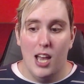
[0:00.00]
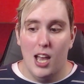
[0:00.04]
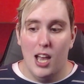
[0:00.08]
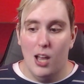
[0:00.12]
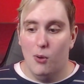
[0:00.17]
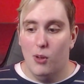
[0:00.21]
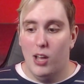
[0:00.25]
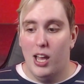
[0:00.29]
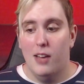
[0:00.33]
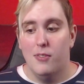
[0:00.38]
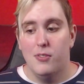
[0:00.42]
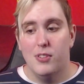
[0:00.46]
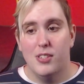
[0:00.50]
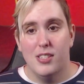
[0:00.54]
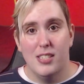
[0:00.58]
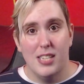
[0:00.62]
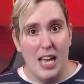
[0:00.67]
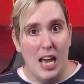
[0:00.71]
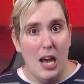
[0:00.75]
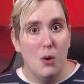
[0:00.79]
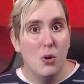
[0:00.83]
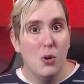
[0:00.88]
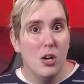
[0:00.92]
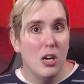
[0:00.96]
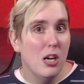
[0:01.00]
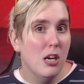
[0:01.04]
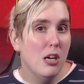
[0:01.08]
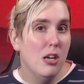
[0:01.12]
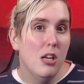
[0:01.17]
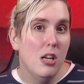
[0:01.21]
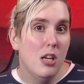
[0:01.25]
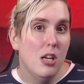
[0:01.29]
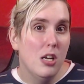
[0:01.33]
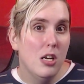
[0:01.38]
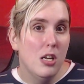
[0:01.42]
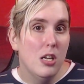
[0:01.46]
I will have
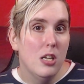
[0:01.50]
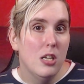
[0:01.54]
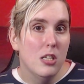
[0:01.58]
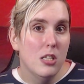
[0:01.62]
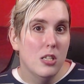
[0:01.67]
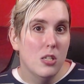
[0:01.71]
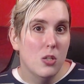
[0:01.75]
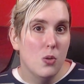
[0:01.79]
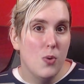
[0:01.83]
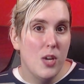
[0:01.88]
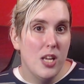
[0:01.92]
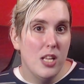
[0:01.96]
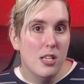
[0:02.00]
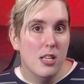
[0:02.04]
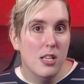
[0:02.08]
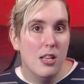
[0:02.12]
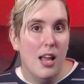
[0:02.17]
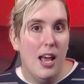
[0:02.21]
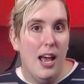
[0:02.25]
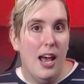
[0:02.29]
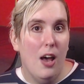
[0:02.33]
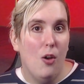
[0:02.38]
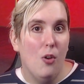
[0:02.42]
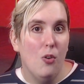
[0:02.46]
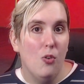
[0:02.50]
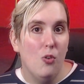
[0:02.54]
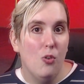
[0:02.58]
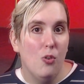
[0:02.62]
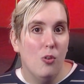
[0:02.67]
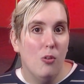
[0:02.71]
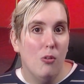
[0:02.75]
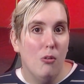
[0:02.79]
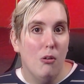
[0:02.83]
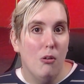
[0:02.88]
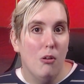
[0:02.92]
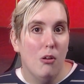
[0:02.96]
sour sweets in the
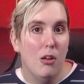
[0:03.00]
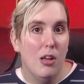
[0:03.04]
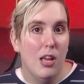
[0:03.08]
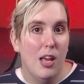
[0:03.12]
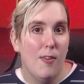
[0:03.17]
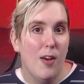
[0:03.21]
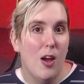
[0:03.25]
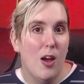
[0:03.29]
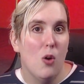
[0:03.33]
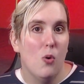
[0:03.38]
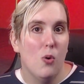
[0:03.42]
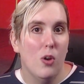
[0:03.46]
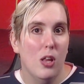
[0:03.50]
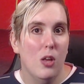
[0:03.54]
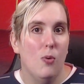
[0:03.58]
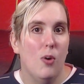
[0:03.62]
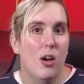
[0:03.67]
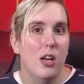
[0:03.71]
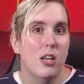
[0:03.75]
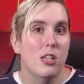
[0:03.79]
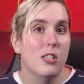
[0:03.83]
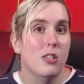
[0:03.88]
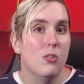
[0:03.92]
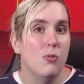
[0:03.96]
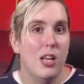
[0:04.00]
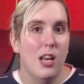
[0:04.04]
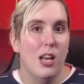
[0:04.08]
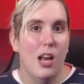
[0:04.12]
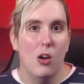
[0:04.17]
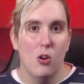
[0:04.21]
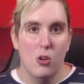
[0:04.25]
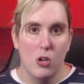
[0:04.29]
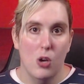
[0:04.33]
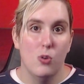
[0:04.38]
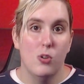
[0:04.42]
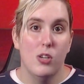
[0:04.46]
house. If I really want a sweet,
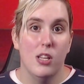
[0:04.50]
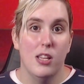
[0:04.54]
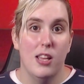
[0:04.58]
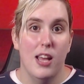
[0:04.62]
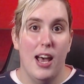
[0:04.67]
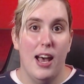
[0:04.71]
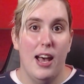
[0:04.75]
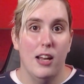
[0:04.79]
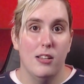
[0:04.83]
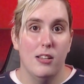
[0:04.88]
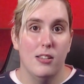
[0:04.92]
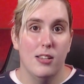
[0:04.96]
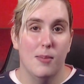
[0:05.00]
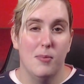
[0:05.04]
I'll go to that.